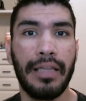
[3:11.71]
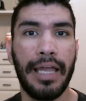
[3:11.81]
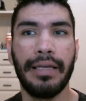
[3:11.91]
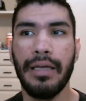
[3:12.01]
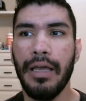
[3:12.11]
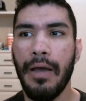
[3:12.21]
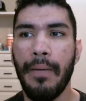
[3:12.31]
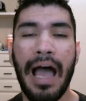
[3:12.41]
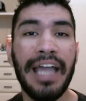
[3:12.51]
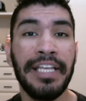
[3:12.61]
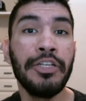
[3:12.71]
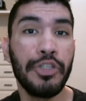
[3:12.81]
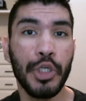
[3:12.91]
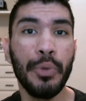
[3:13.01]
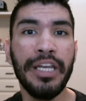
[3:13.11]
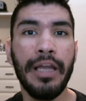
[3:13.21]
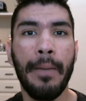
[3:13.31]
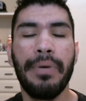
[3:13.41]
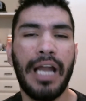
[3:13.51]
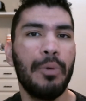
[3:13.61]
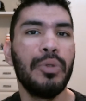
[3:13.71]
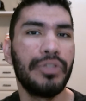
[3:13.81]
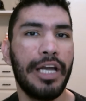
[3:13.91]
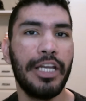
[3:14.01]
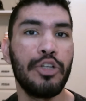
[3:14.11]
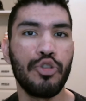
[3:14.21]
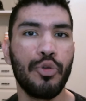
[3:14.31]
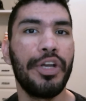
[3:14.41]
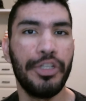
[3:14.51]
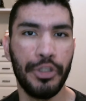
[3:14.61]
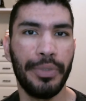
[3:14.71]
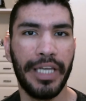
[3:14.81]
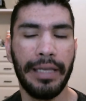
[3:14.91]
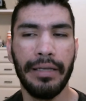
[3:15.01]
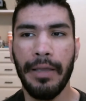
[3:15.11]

Like, I can do it, but I will not enjoy doing it.